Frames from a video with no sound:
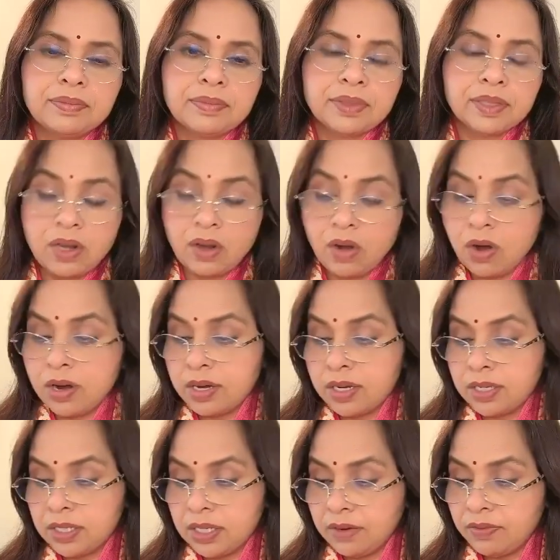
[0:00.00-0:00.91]
the Lord
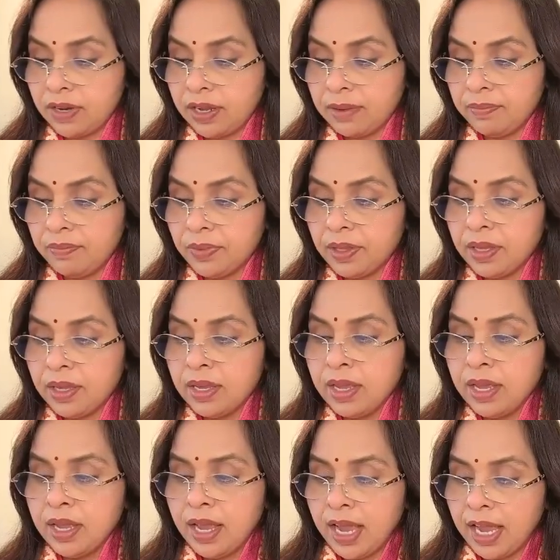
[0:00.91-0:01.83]
received him
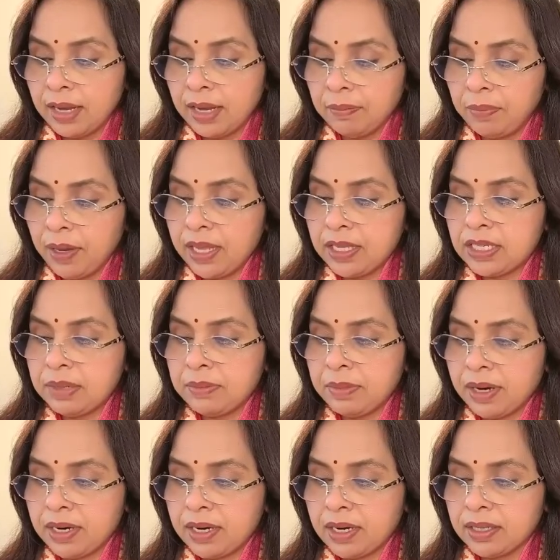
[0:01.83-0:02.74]
and placed him
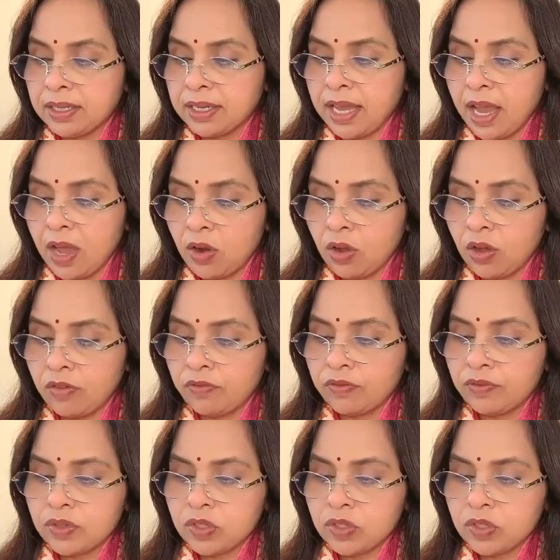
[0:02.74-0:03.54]
under the care of